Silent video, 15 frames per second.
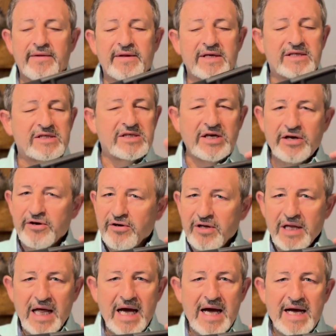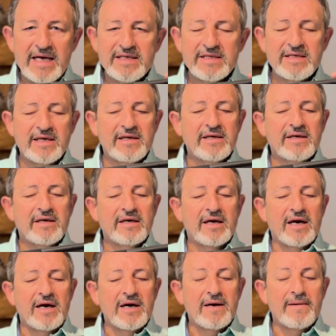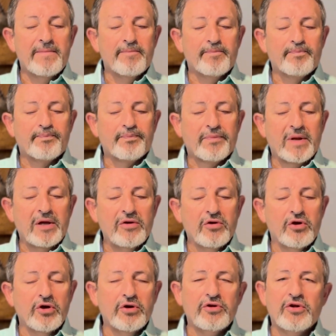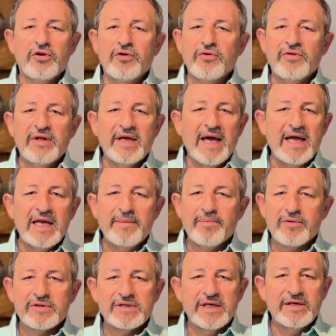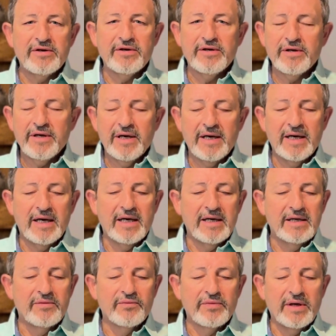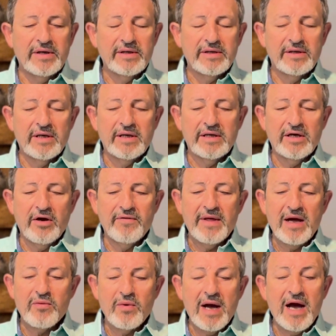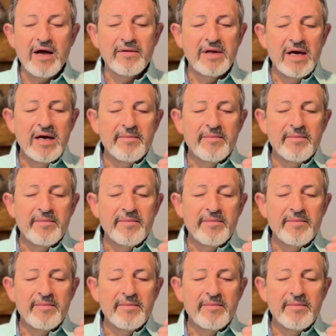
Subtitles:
It's serialized. You could do the 80 percenter and go that route,